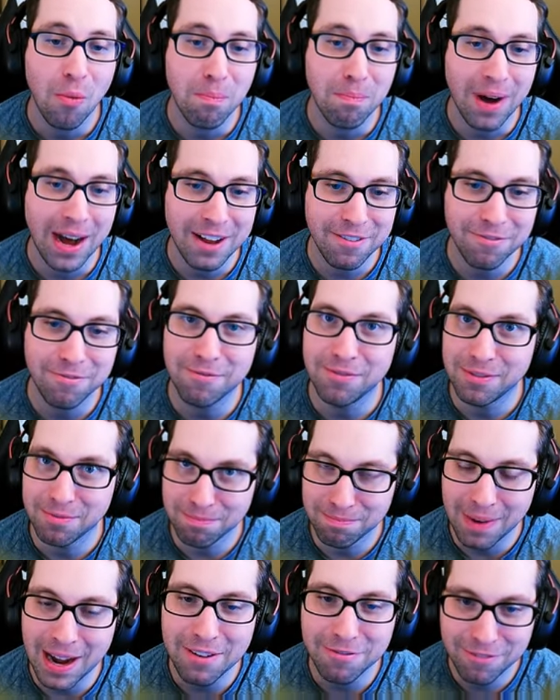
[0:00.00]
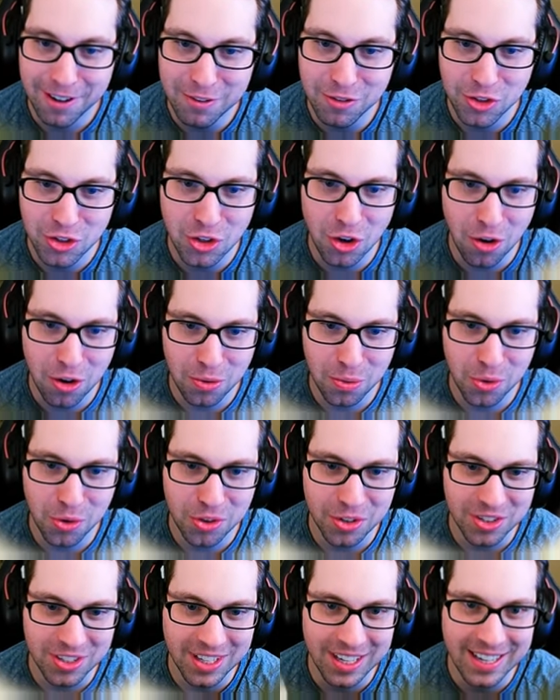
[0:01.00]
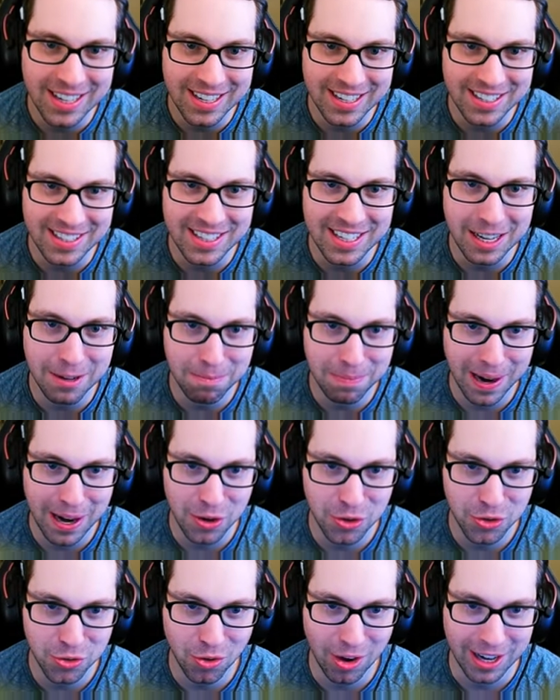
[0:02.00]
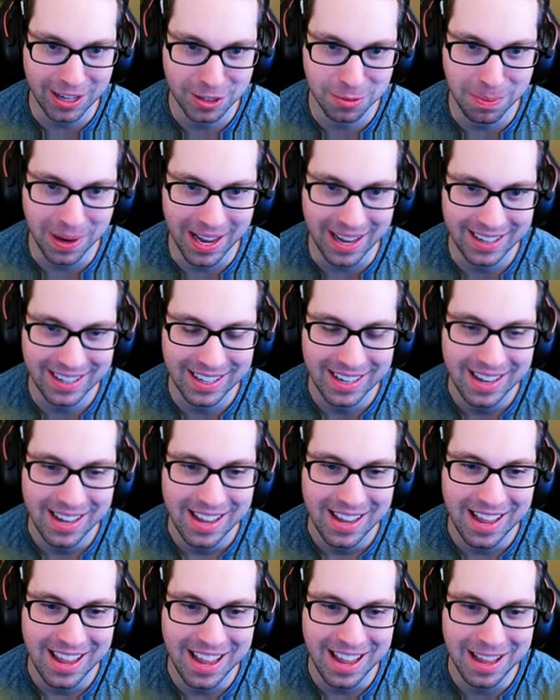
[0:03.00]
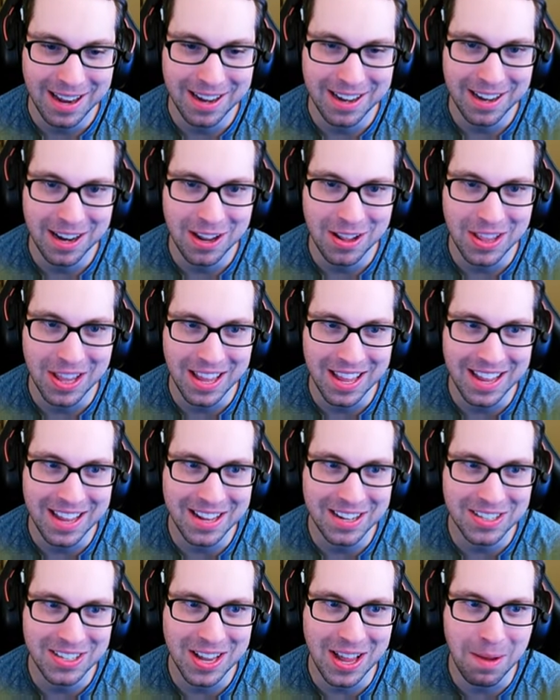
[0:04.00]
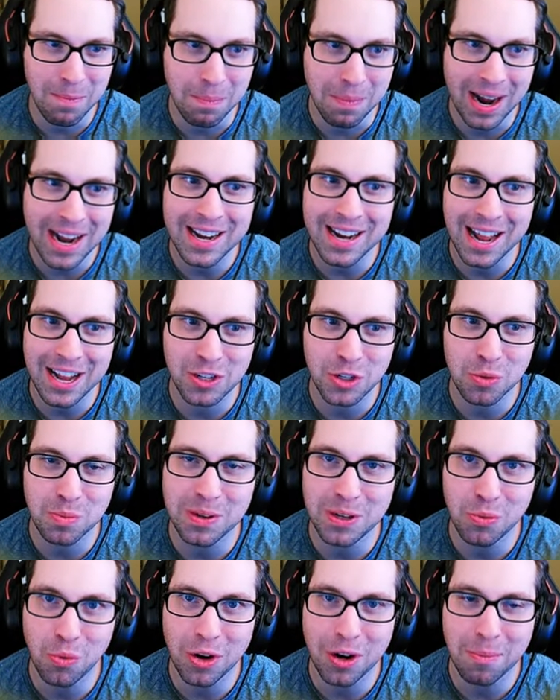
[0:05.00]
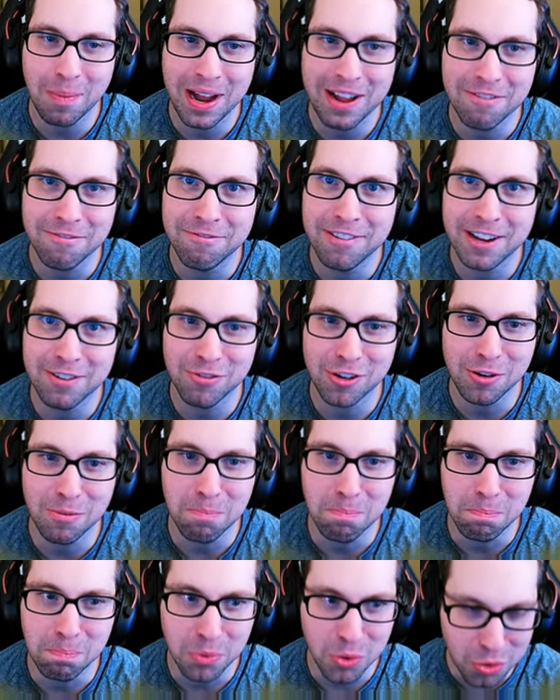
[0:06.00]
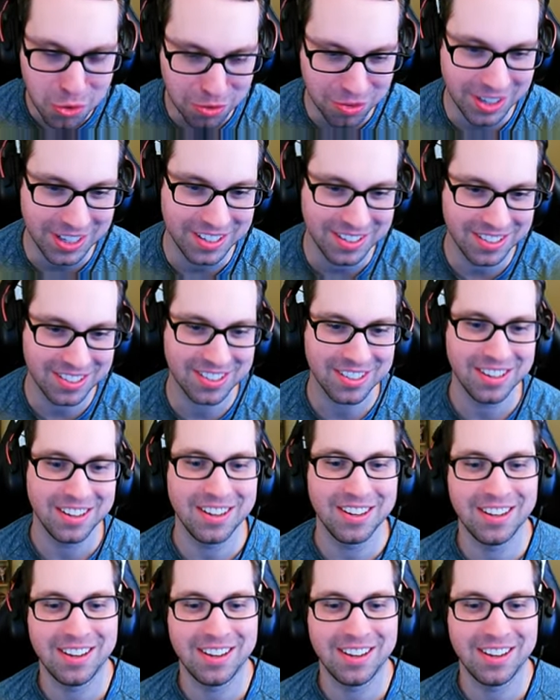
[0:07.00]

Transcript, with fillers: My my favorite Star Wars is The Empire Strikes Back, and it's it might actually be one of my favorite movies.